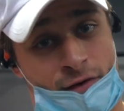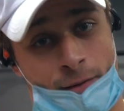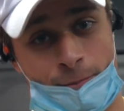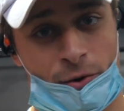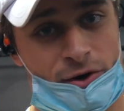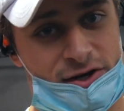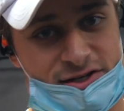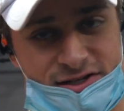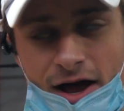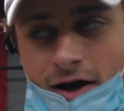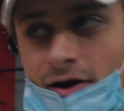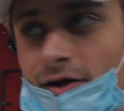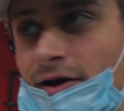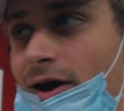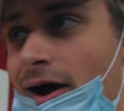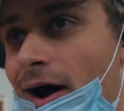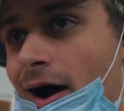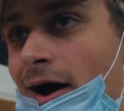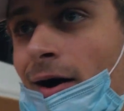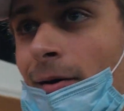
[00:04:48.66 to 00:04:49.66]
felt pretty solid.
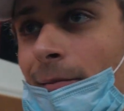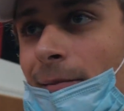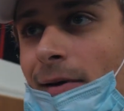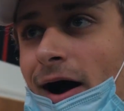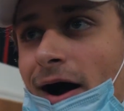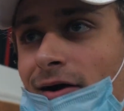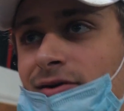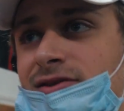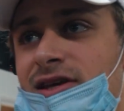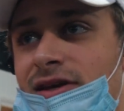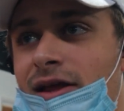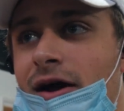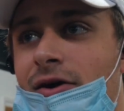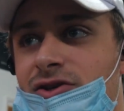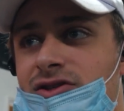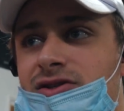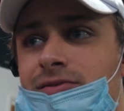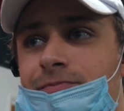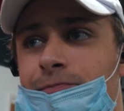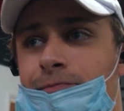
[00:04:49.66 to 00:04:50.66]
Um, I would say that
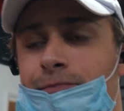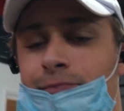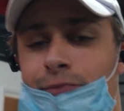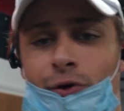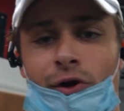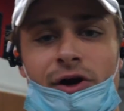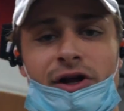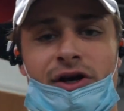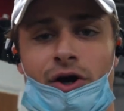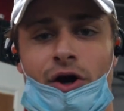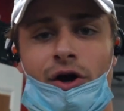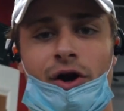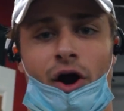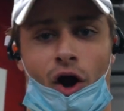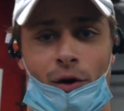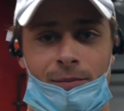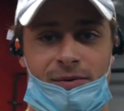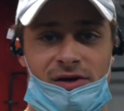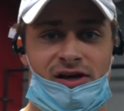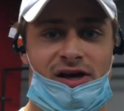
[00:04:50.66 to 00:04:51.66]
was pretty good
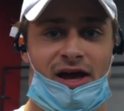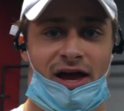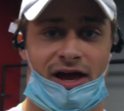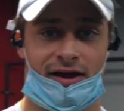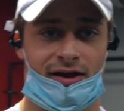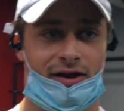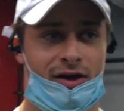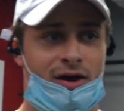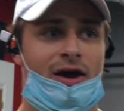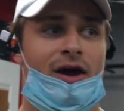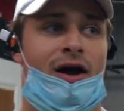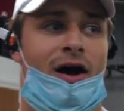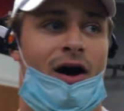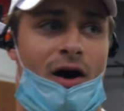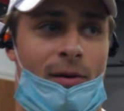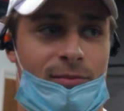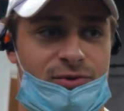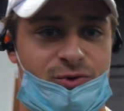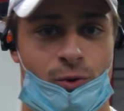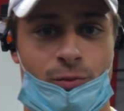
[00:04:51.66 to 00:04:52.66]
RB8.
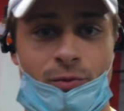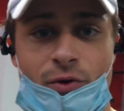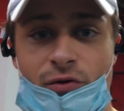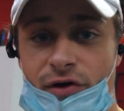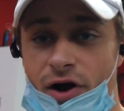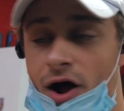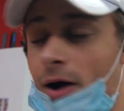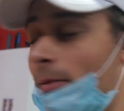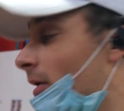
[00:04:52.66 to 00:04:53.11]
Um, so we're moving